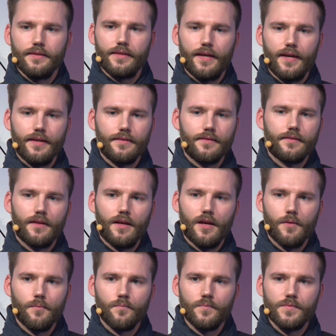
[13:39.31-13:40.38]
that
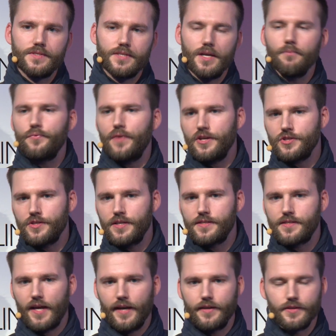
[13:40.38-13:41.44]
some fashion
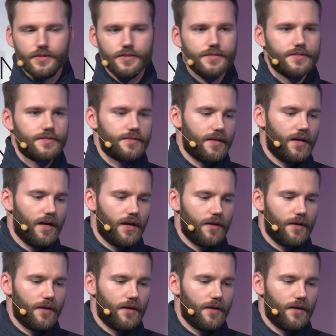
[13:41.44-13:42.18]
designers